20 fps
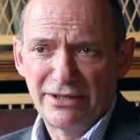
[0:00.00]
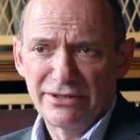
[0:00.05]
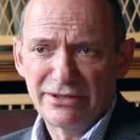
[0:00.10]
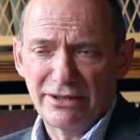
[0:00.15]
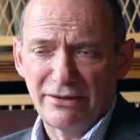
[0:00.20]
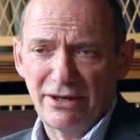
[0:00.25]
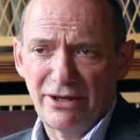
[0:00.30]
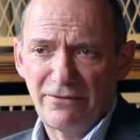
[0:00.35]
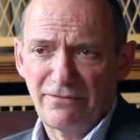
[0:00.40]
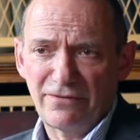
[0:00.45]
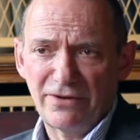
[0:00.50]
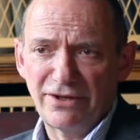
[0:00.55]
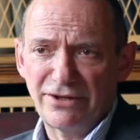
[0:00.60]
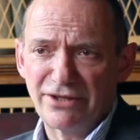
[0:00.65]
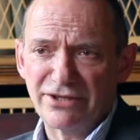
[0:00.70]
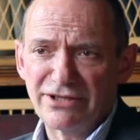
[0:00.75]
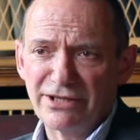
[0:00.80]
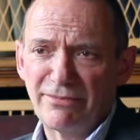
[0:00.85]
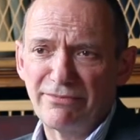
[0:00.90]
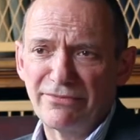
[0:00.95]
So hopefully
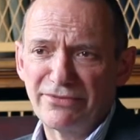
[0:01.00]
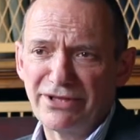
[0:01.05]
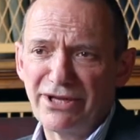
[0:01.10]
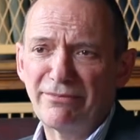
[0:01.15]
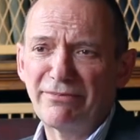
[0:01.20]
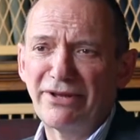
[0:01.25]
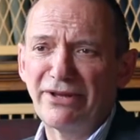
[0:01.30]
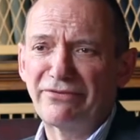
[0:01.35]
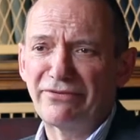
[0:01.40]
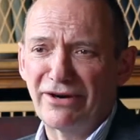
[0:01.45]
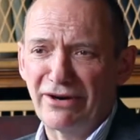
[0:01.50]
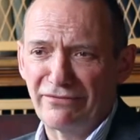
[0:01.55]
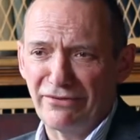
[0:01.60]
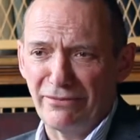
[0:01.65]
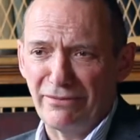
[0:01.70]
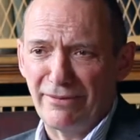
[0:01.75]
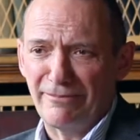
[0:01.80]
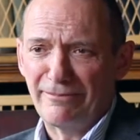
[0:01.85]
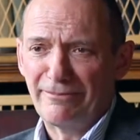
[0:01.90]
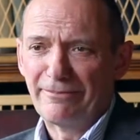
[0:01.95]
there's something for
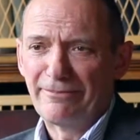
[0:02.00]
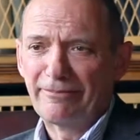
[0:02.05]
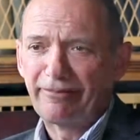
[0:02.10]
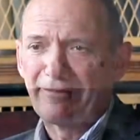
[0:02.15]
everyone.